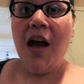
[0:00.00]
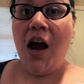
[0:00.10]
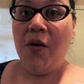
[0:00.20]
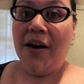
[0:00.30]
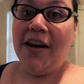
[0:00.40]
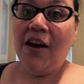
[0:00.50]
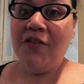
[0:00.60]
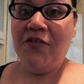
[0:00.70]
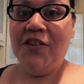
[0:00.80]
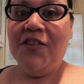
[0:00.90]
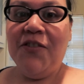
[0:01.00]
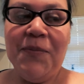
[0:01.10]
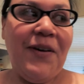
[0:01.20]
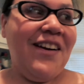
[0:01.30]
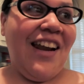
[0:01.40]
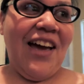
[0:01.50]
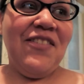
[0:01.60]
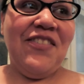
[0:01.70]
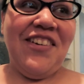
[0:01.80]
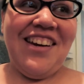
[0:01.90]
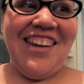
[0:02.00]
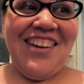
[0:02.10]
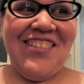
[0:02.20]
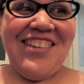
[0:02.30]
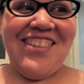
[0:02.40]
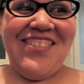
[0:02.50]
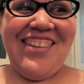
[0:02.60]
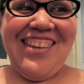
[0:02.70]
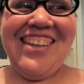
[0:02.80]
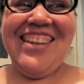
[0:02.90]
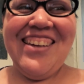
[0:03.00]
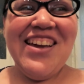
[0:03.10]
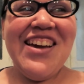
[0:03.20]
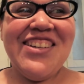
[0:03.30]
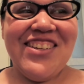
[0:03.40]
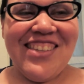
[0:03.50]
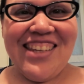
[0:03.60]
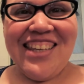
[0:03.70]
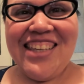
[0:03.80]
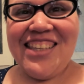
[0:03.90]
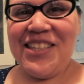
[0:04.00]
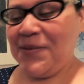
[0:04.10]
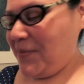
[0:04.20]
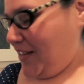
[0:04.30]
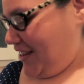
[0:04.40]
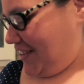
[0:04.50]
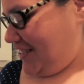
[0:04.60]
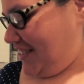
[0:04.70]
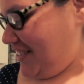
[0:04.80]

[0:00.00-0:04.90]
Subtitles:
Alright, now for the fun part. And I have a friend here with me. She's gonna eat some later.